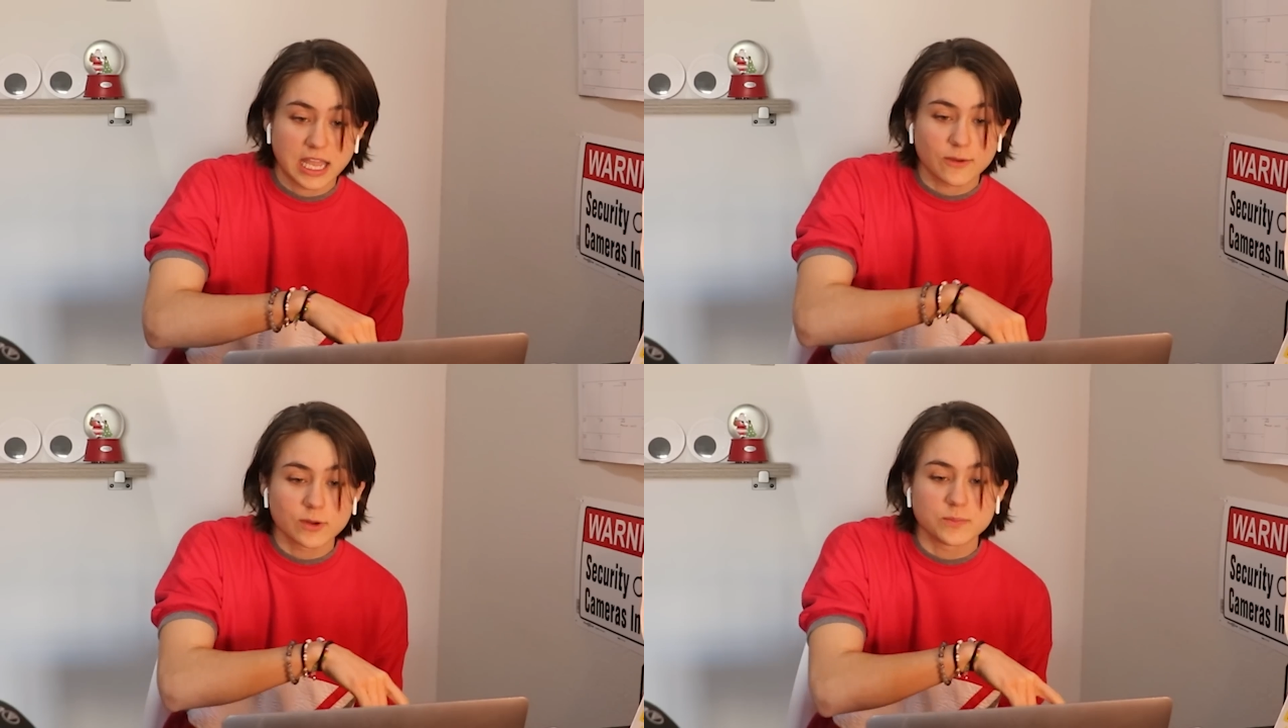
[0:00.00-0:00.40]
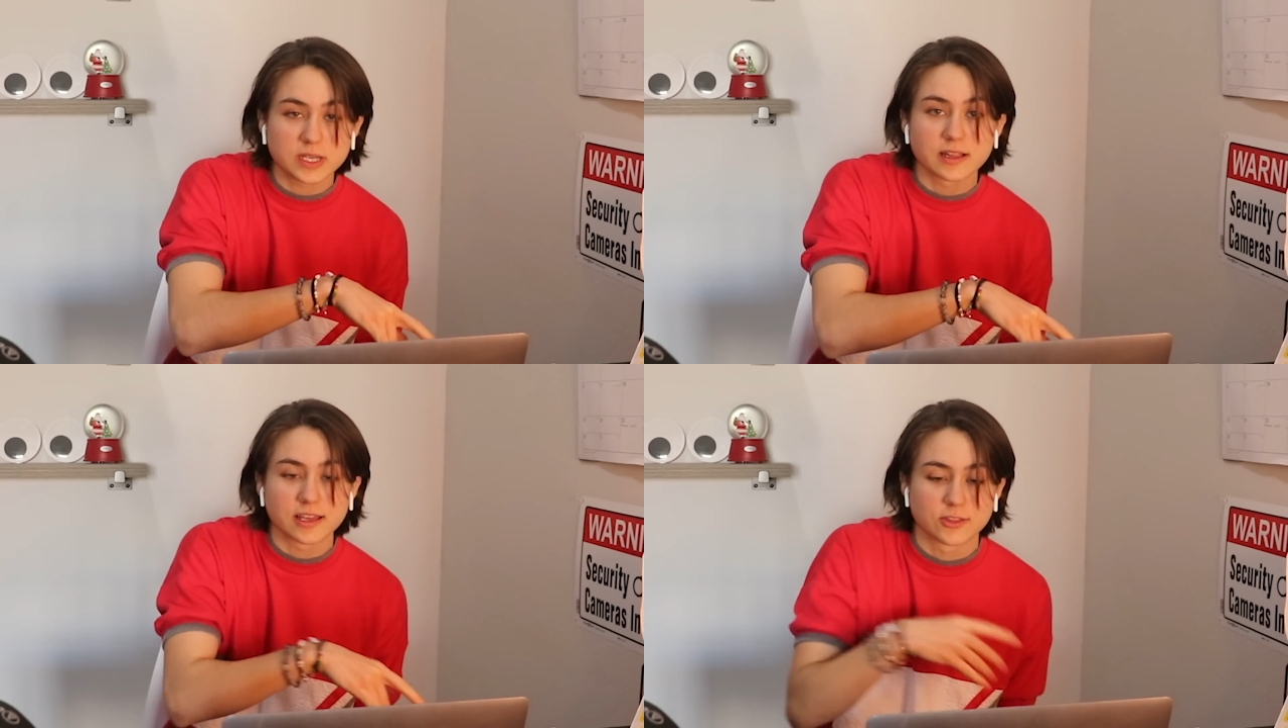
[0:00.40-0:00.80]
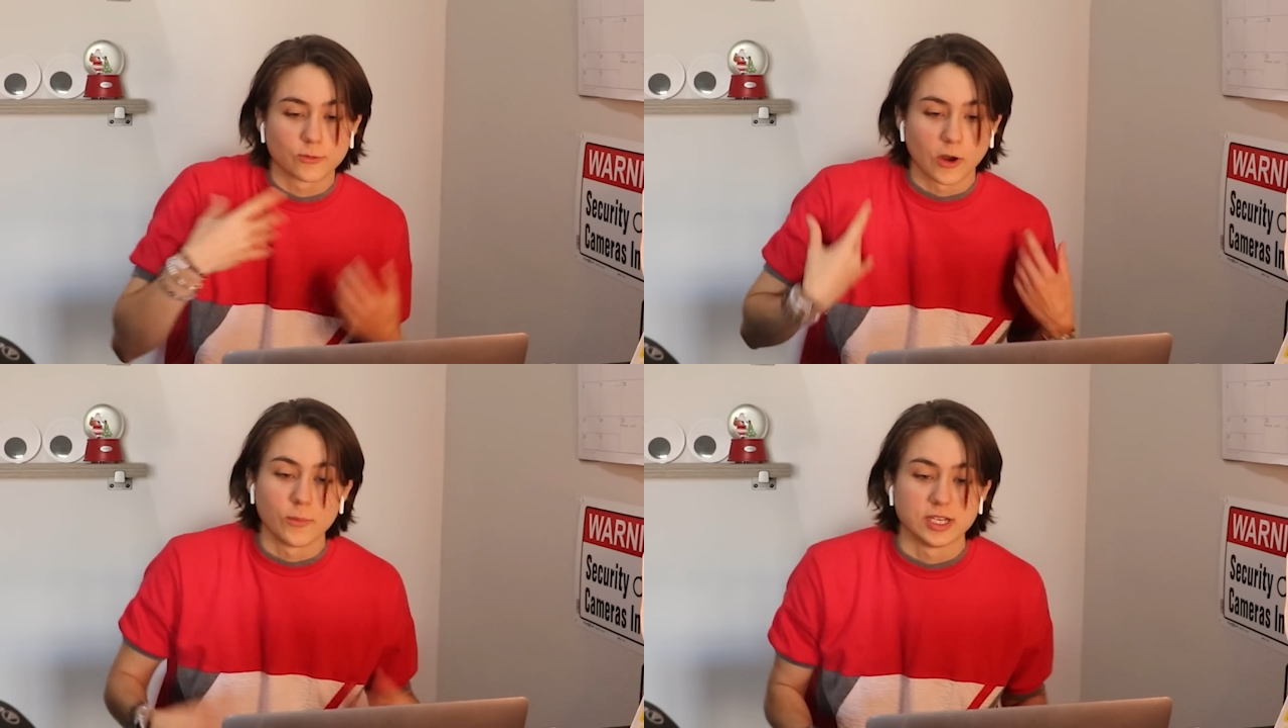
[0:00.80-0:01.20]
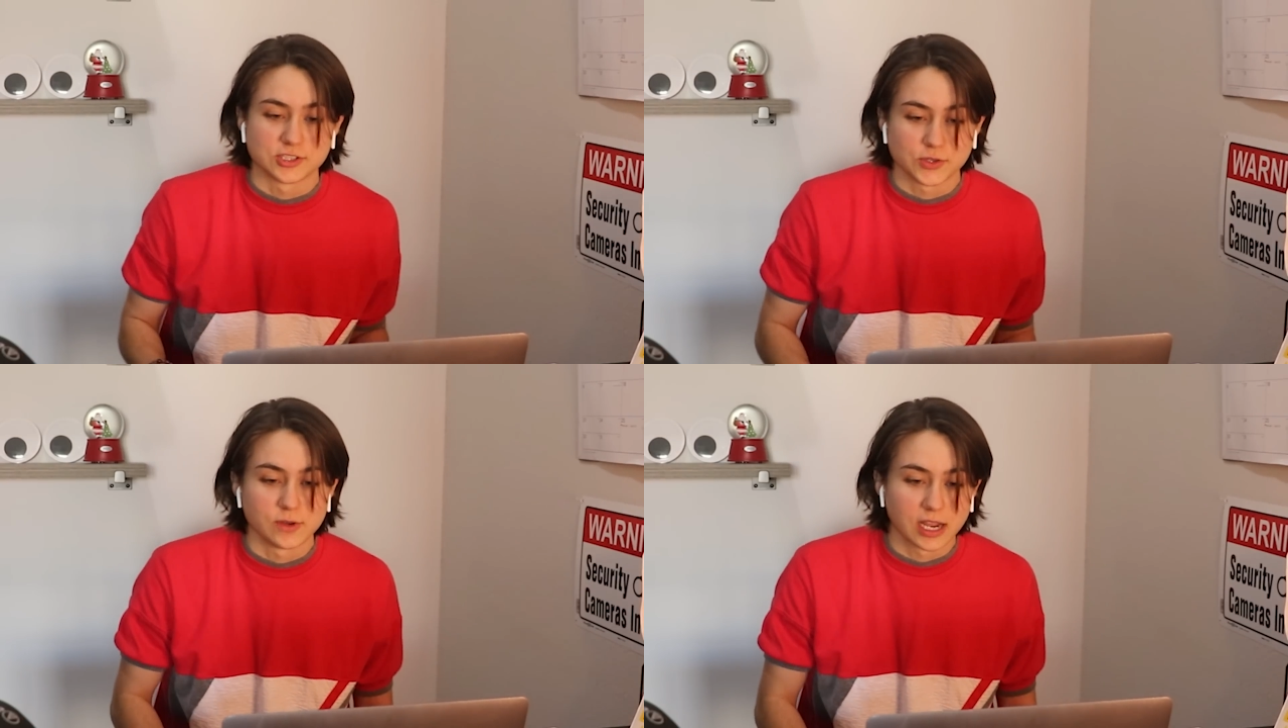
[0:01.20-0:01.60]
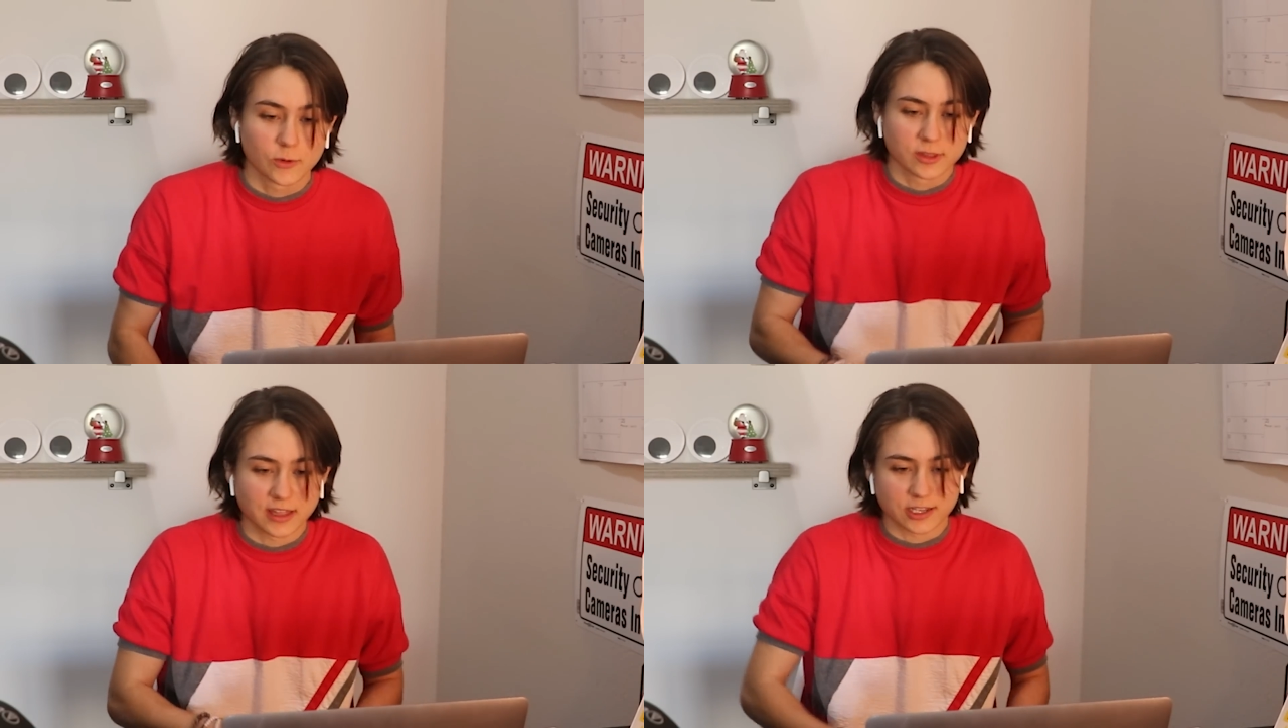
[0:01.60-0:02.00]
it would be like the Roman tunic
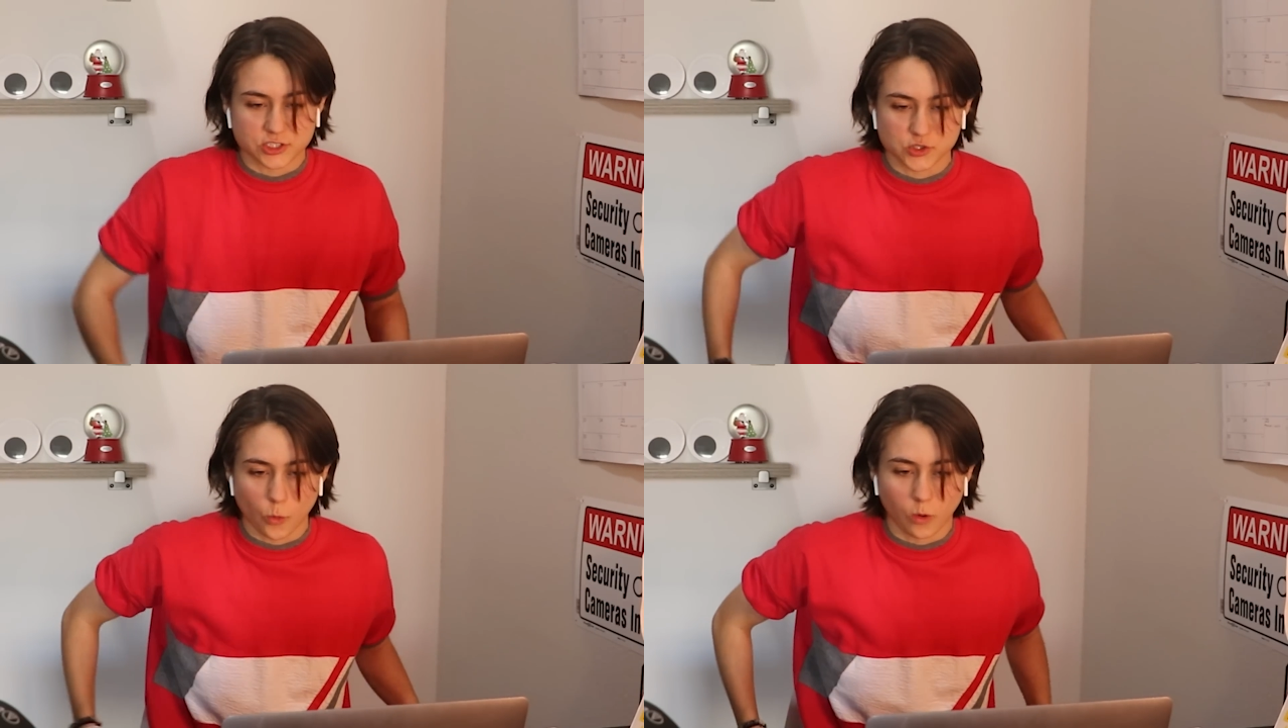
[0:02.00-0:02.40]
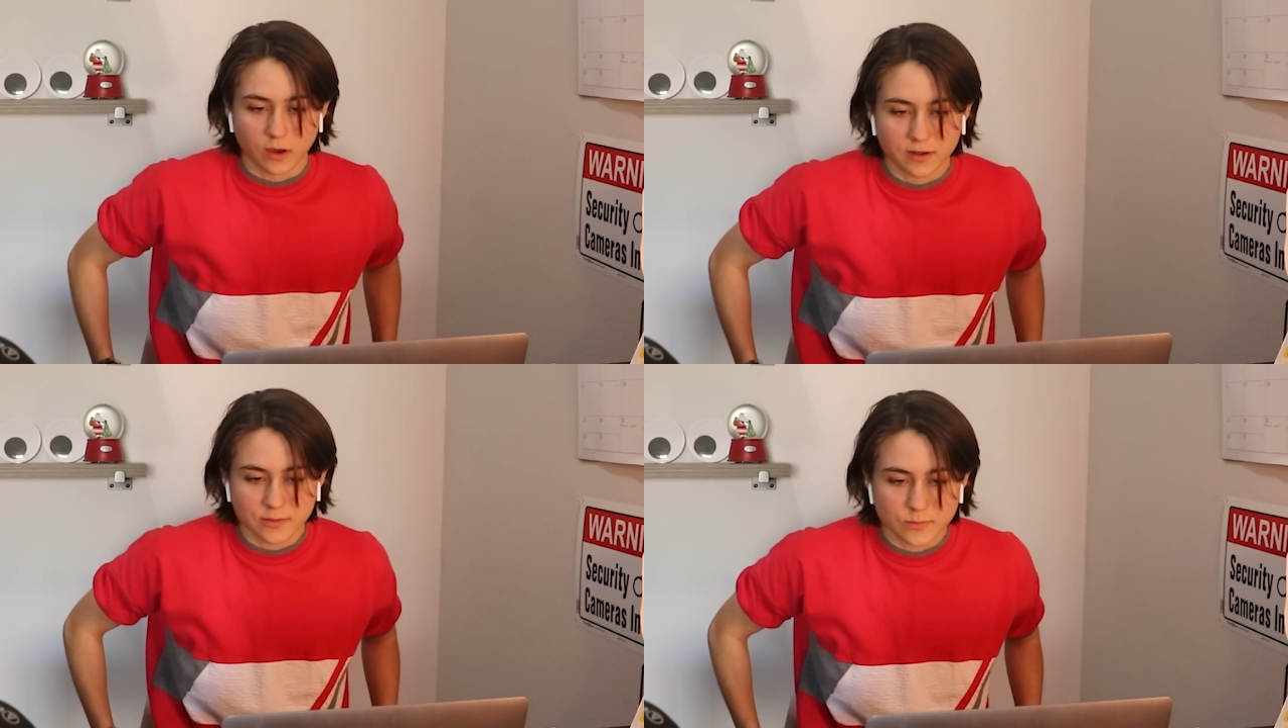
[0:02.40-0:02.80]
with like a sword